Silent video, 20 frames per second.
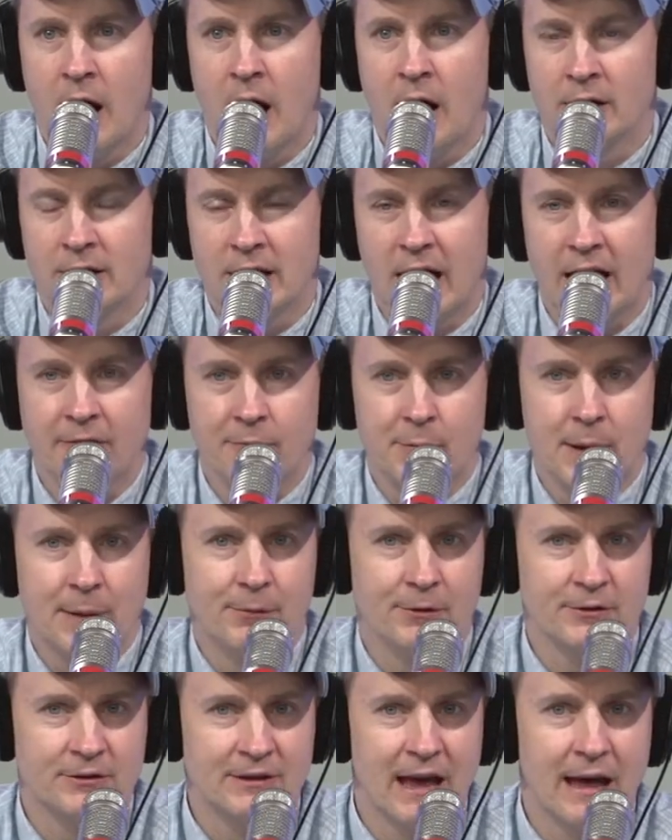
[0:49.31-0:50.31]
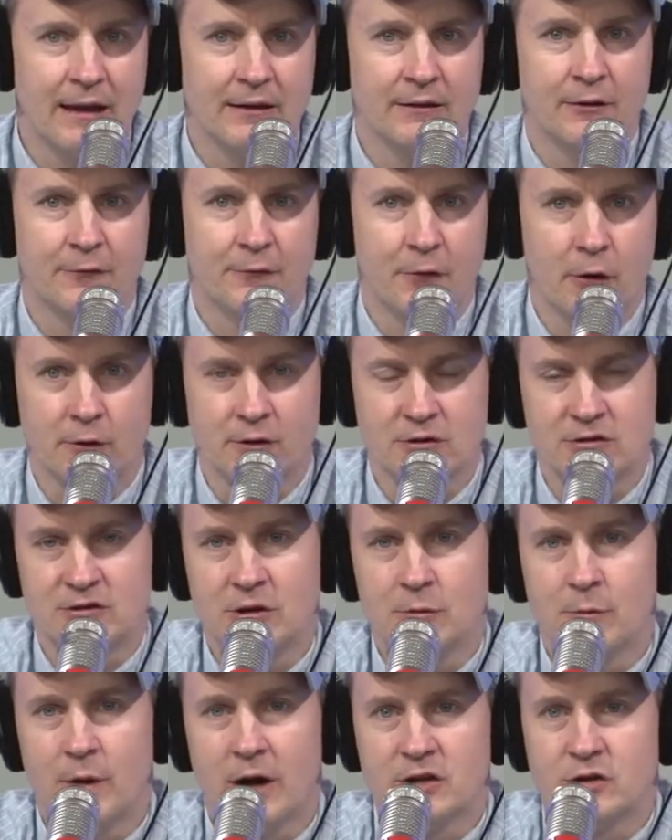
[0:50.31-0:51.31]
A lot of people tend to focus
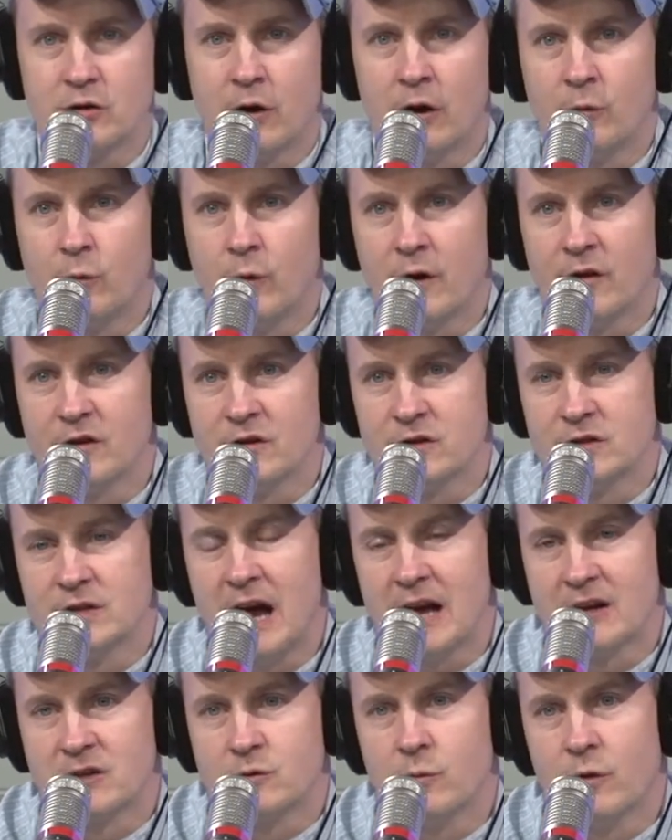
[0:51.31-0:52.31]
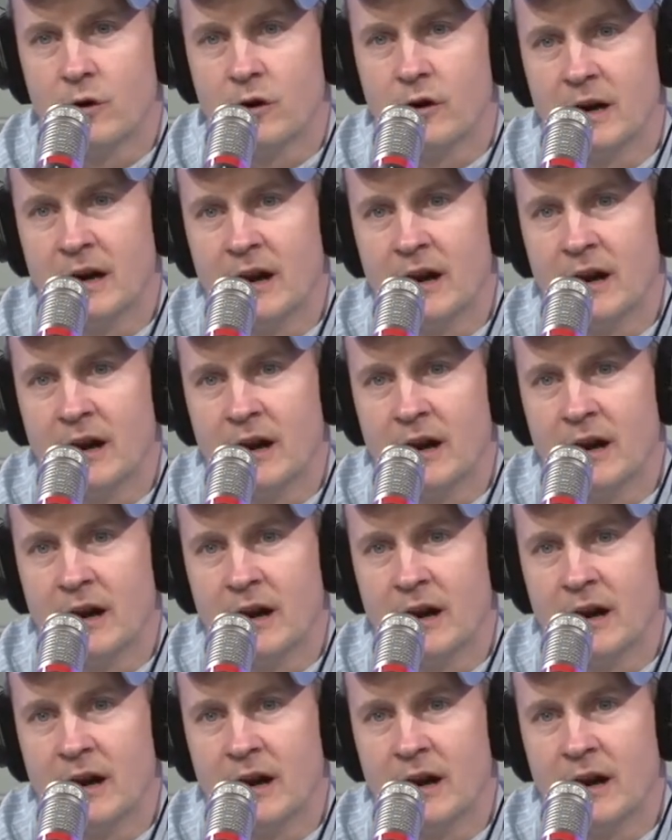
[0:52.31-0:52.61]
too much on where their stocks were.